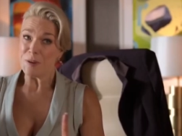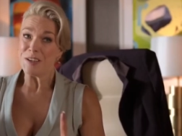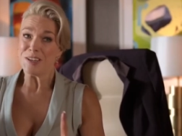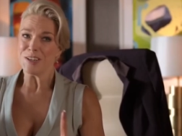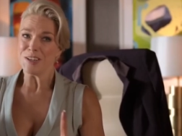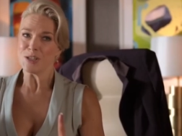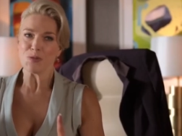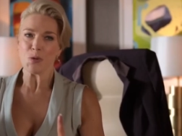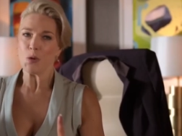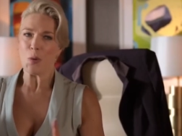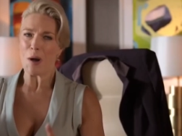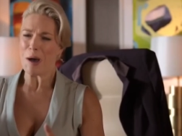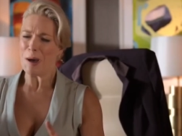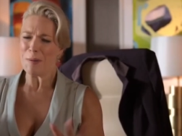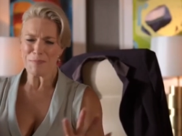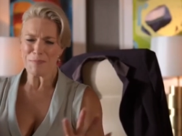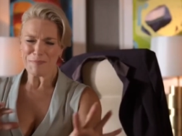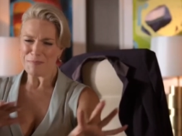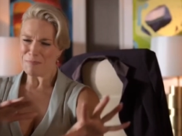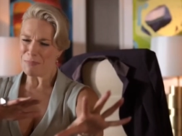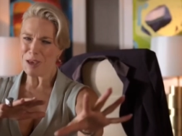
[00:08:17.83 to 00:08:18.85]
Speaking as we
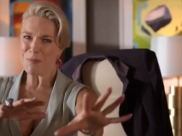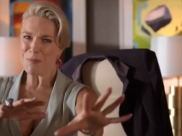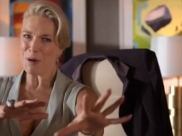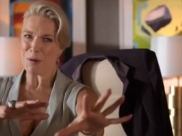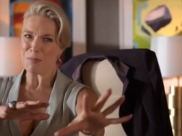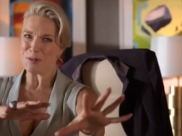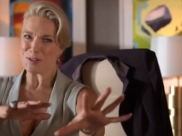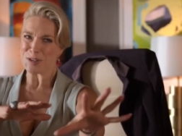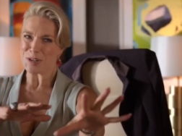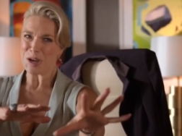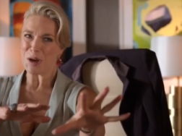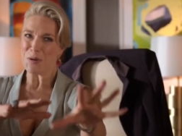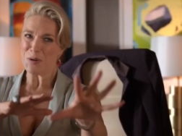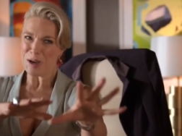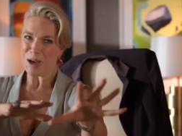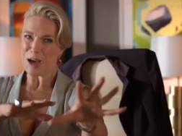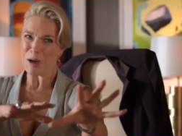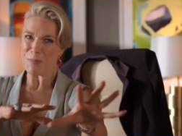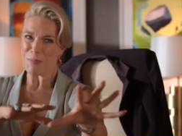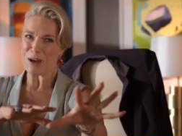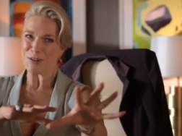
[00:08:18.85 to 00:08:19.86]
were mere moments
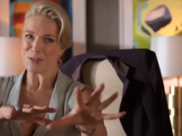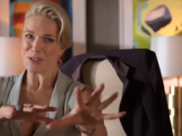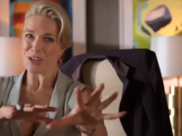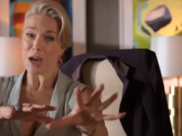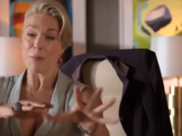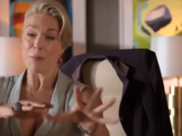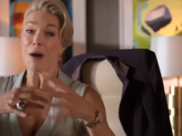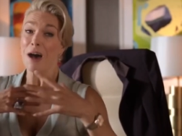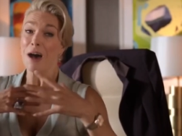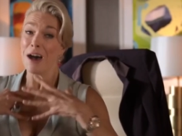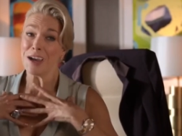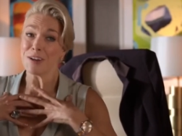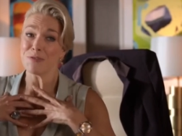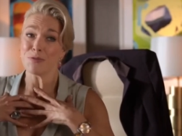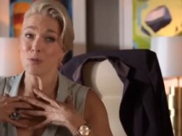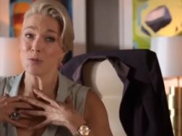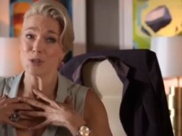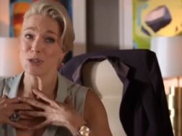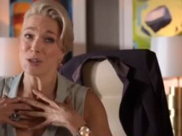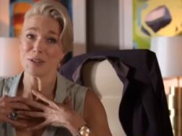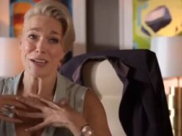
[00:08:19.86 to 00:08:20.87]
ago about time, I
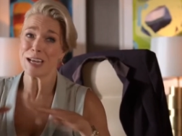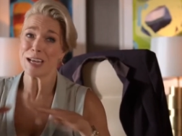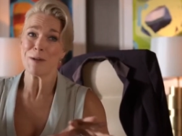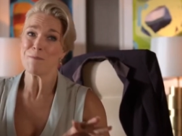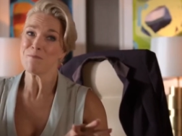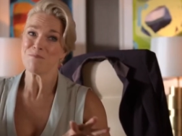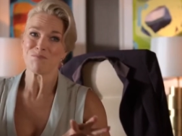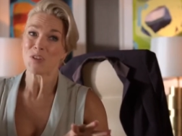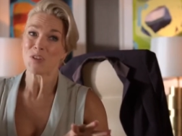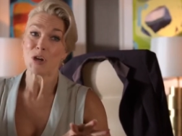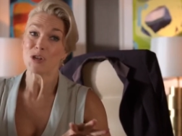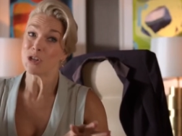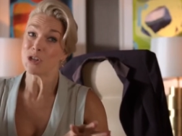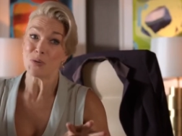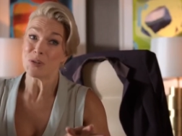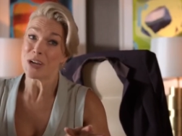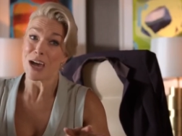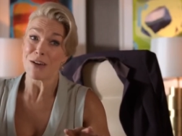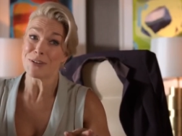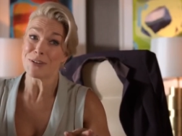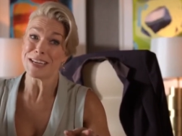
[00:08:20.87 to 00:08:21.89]
unfortunately
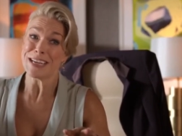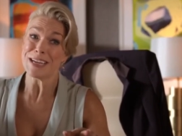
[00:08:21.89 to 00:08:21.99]
don't have